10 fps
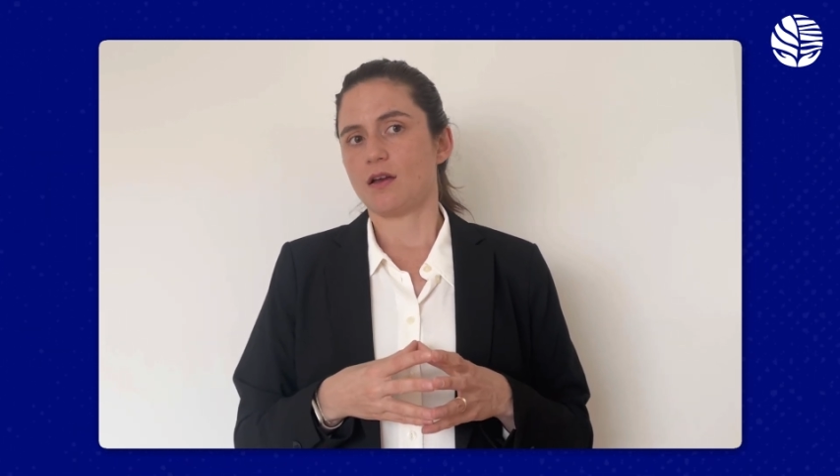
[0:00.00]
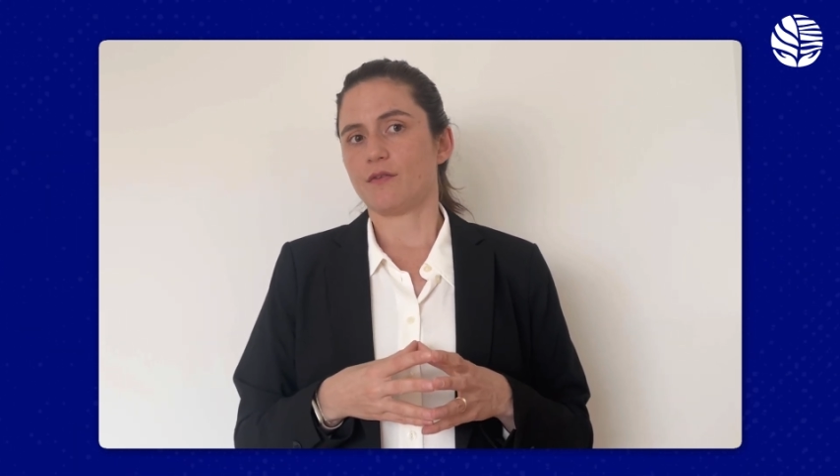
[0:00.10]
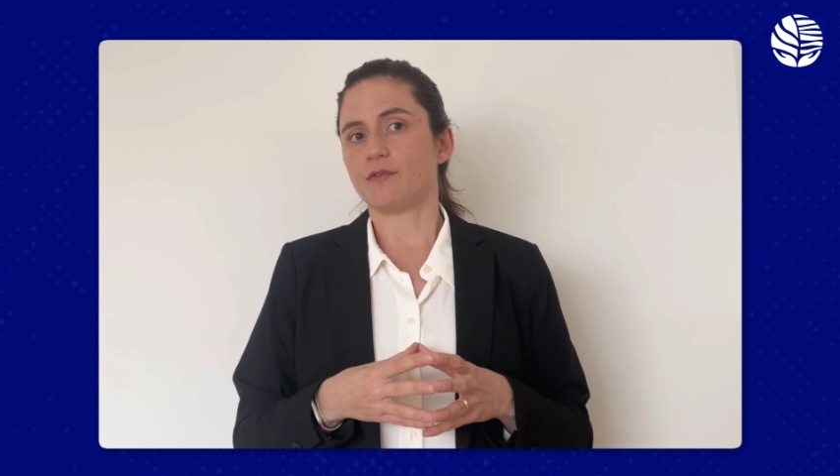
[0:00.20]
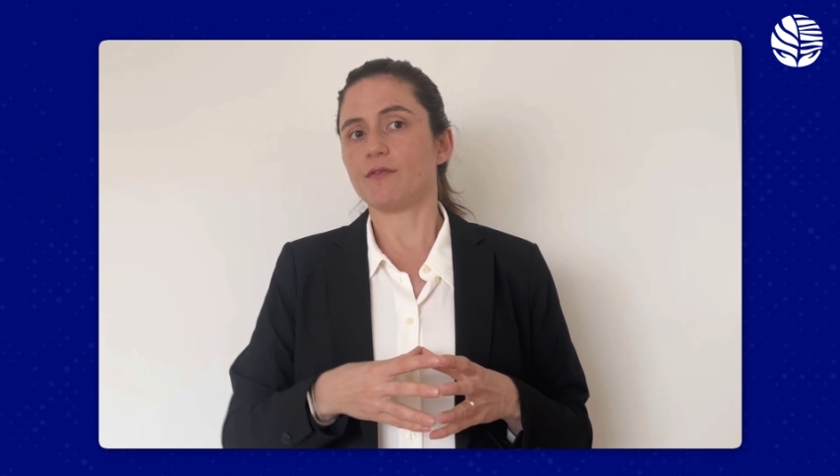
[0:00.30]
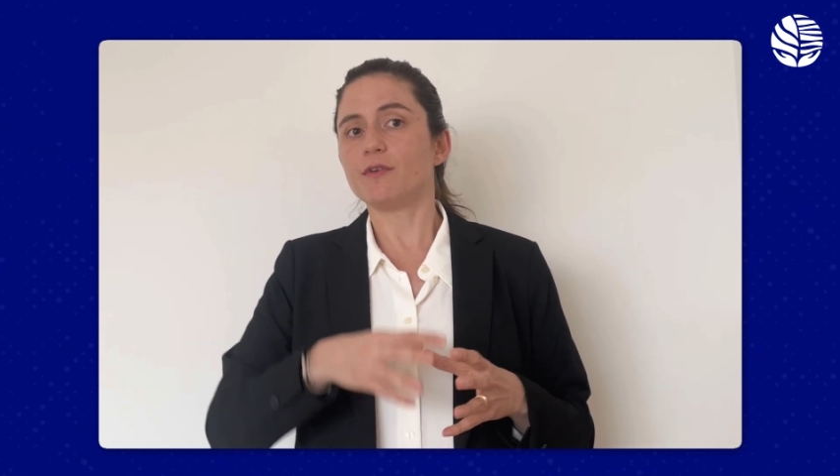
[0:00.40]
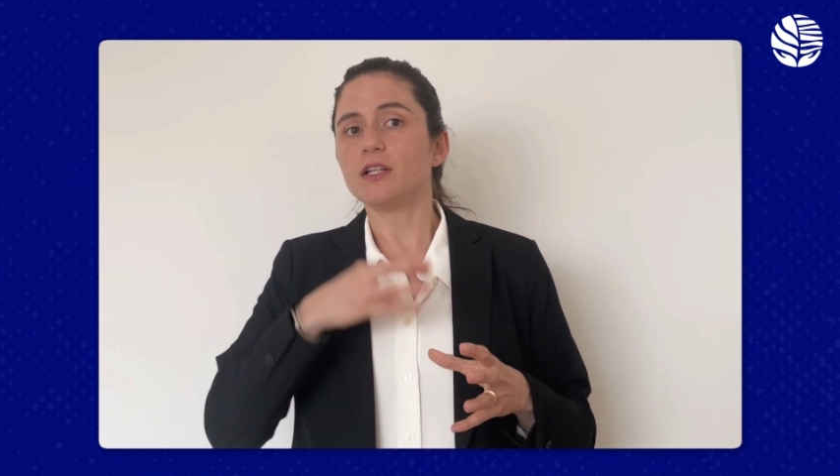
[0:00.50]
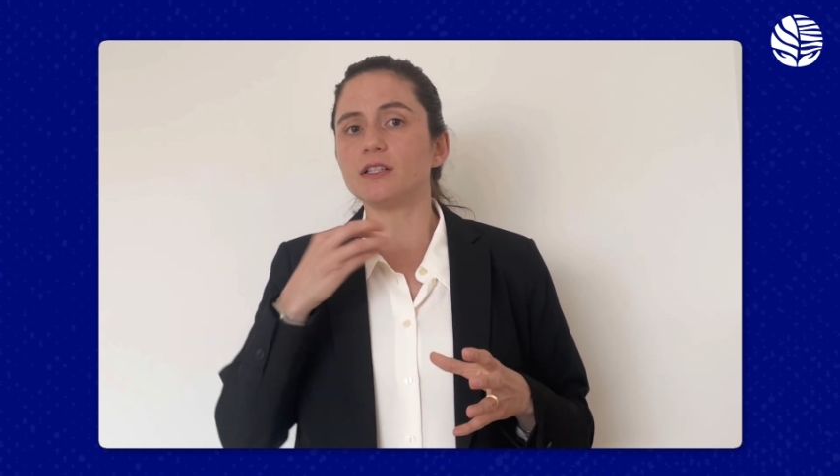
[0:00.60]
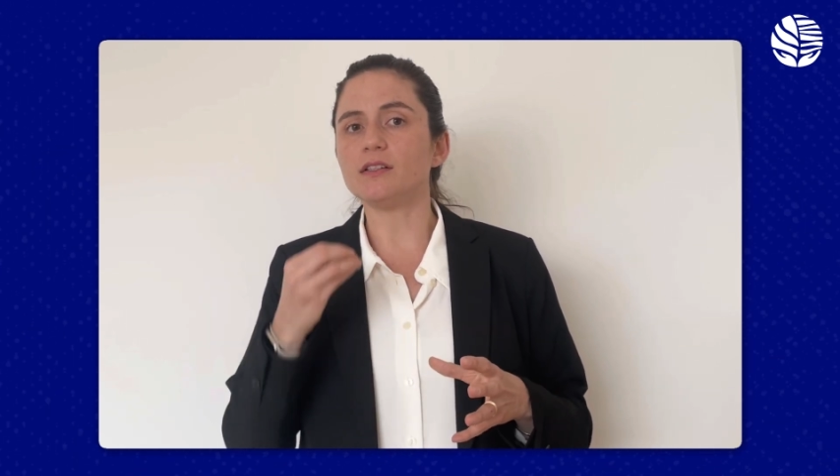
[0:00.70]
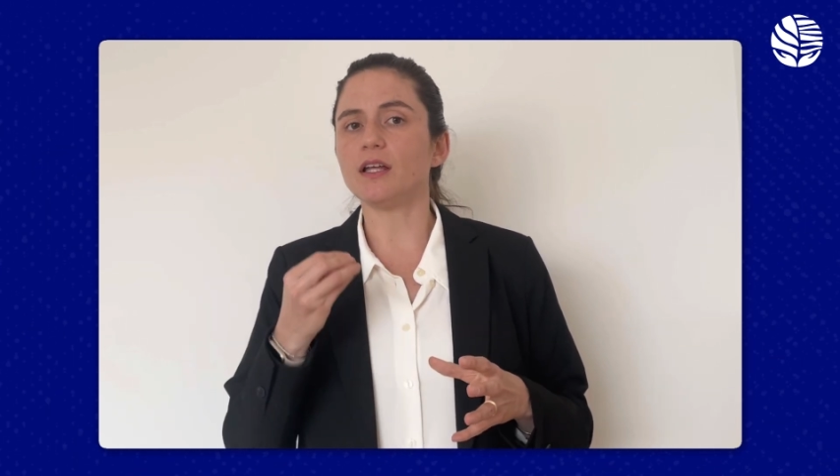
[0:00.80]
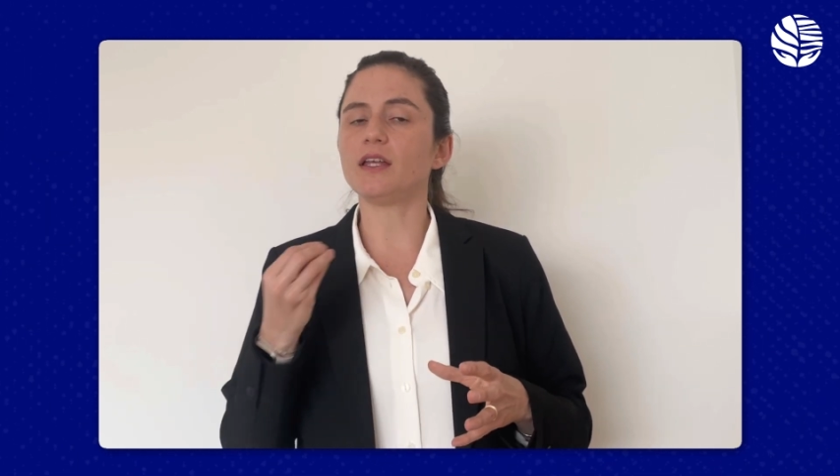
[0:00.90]

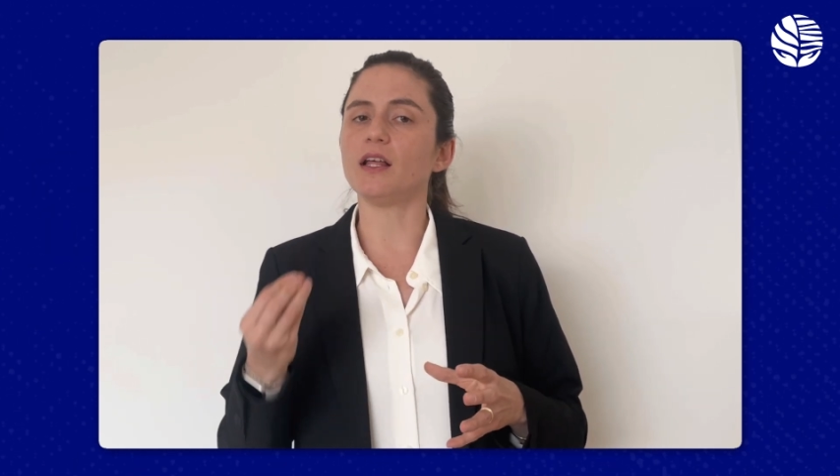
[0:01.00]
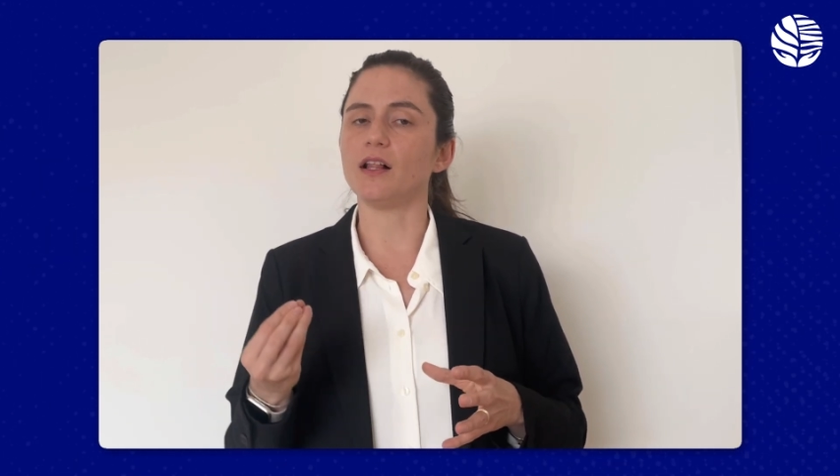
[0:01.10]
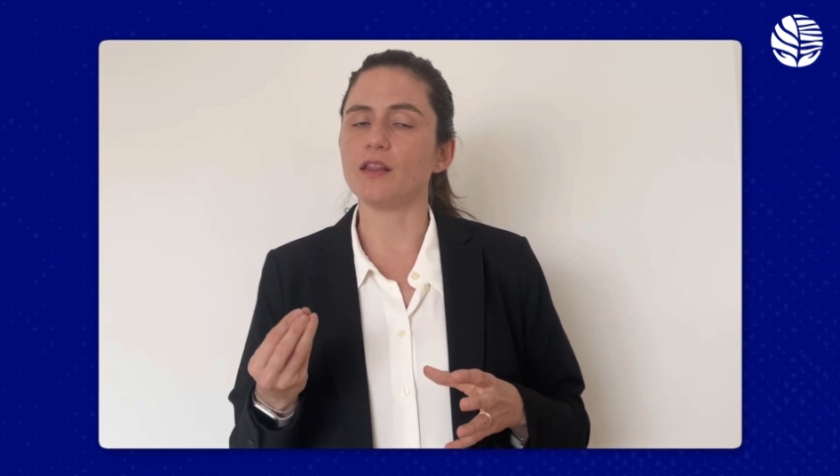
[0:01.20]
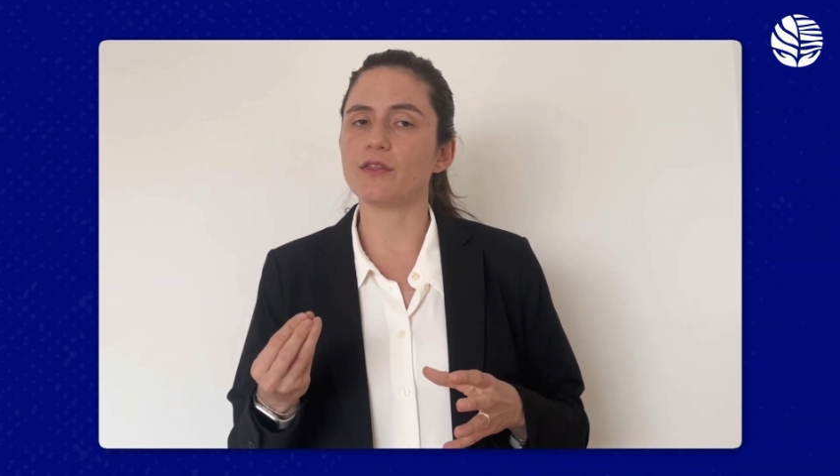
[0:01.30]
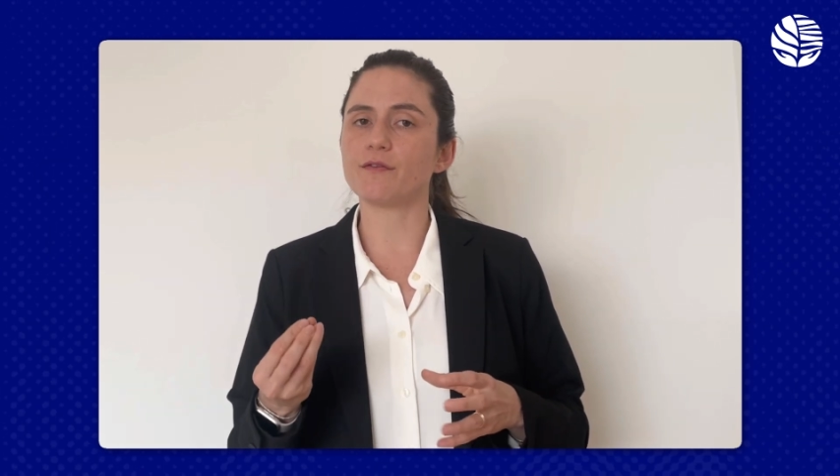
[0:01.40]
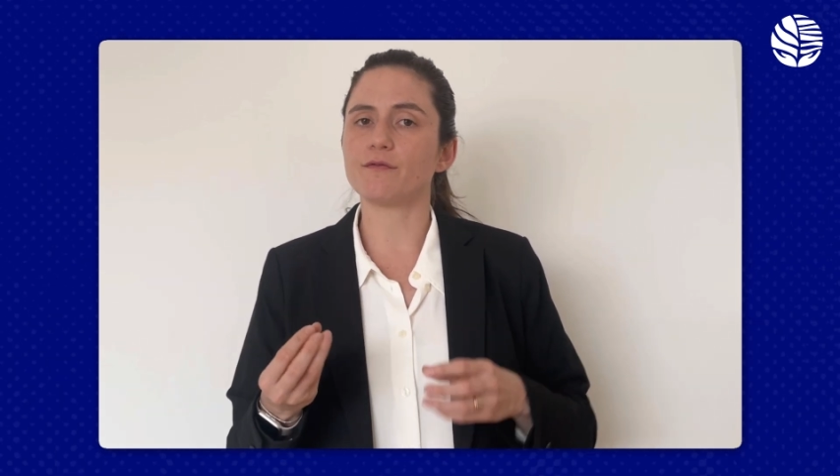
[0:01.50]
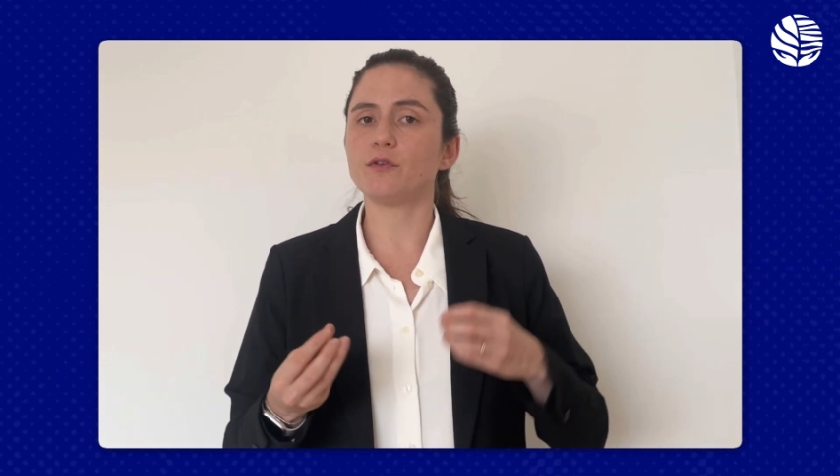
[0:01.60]
rebuilding the health,